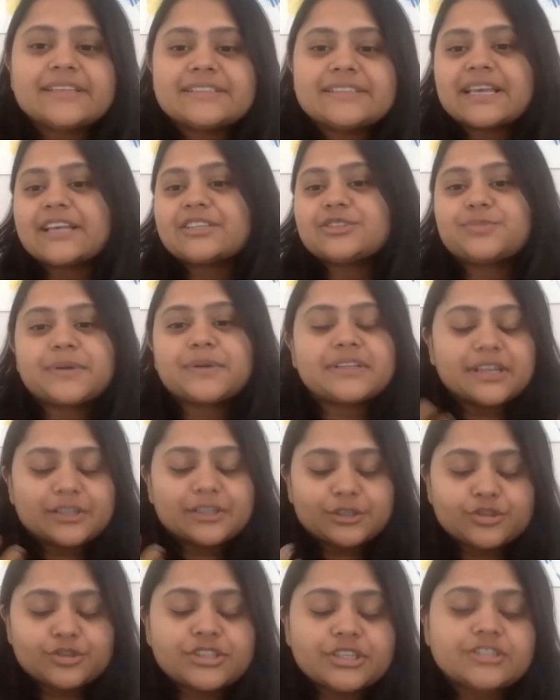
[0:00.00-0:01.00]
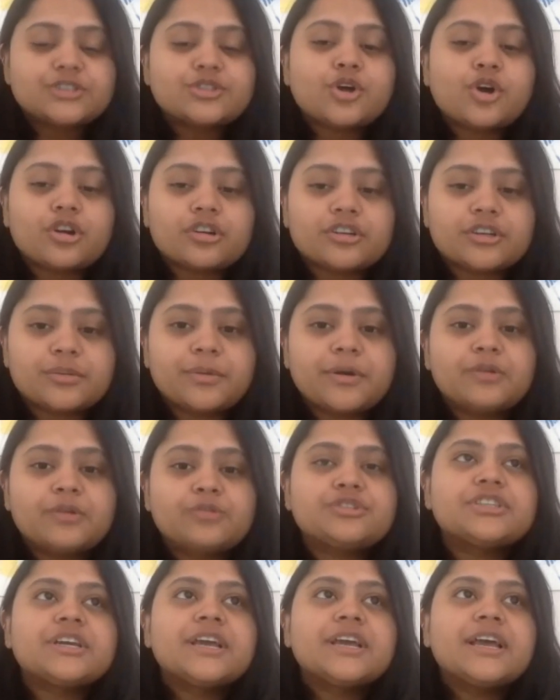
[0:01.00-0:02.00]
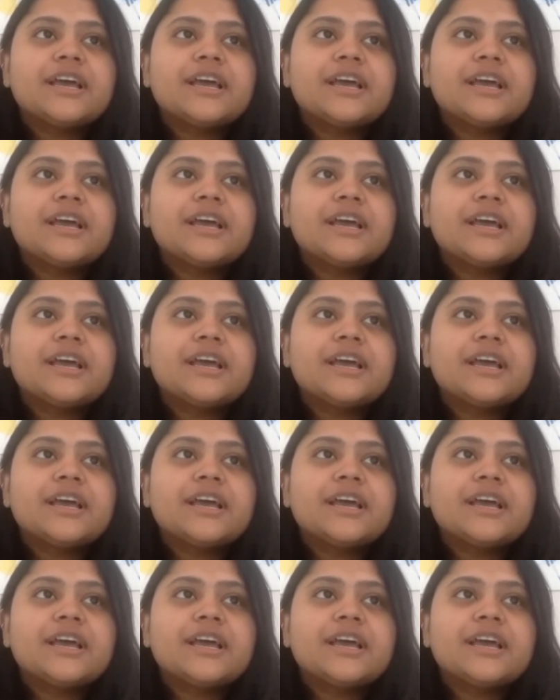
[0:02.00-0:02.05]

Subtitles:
this aspect that you just talked about,